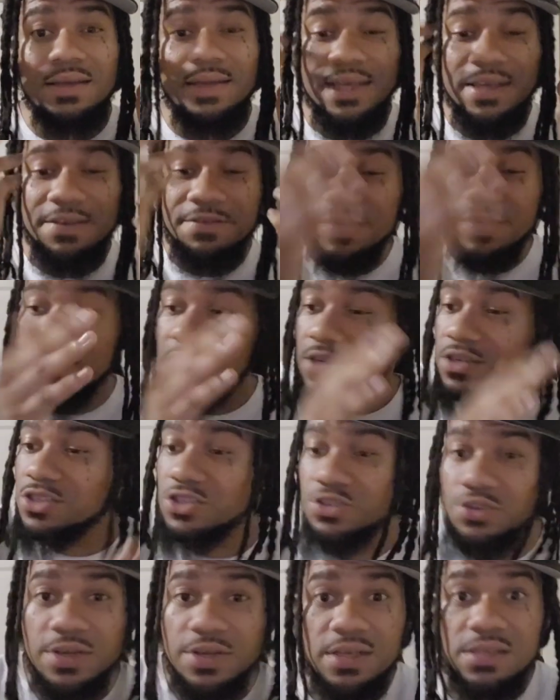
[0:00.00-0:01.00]
even in the
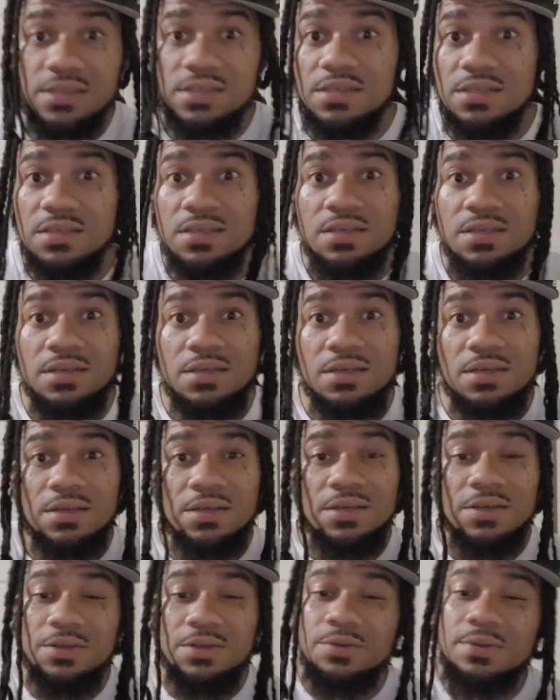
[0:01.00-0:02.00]
streets,
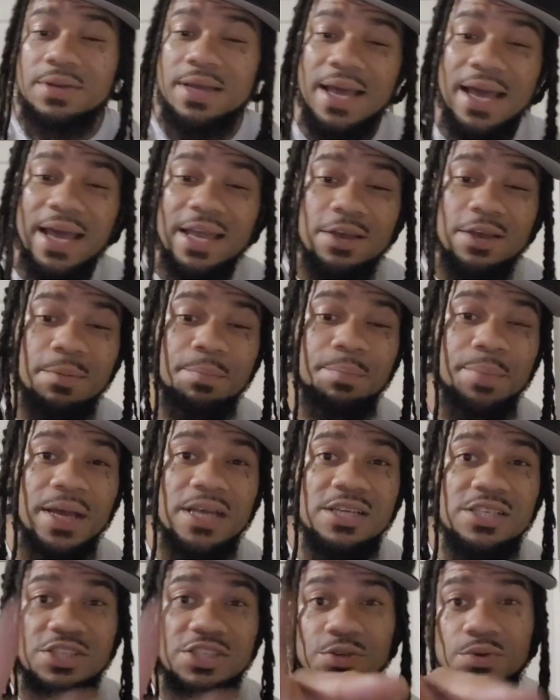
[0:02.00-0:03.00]
you can have your
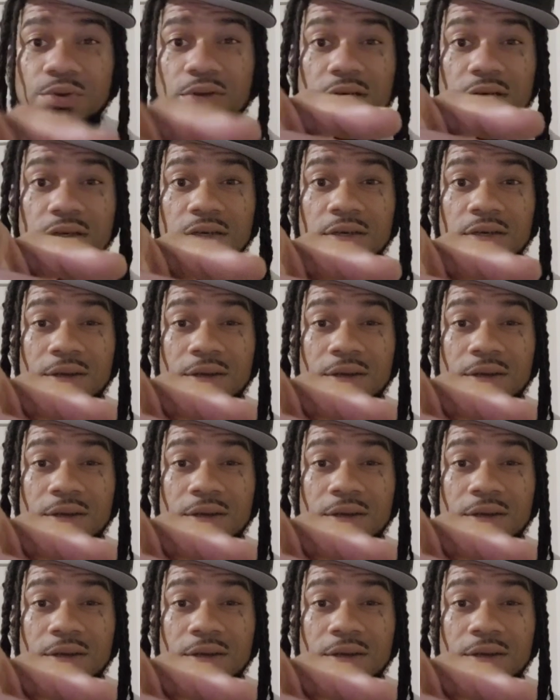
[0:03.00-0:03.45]
best shooter.